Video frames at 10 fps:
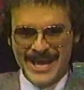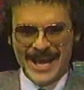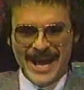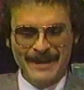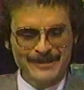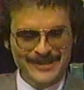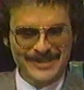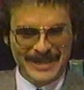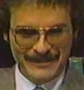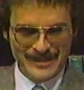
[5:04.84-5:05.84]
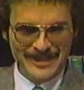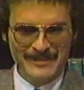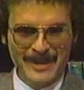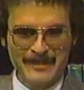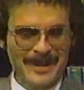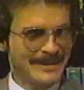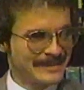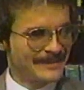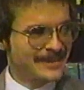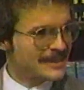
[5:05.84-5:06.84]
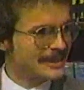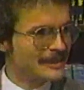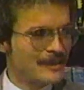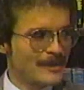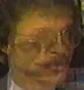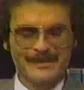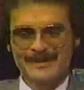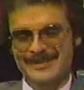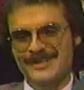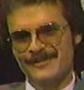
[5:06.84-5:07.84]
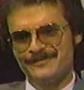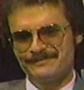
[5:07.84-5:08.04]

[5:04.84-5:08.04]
I was, I was in my, I had lived in this little apartment by myself,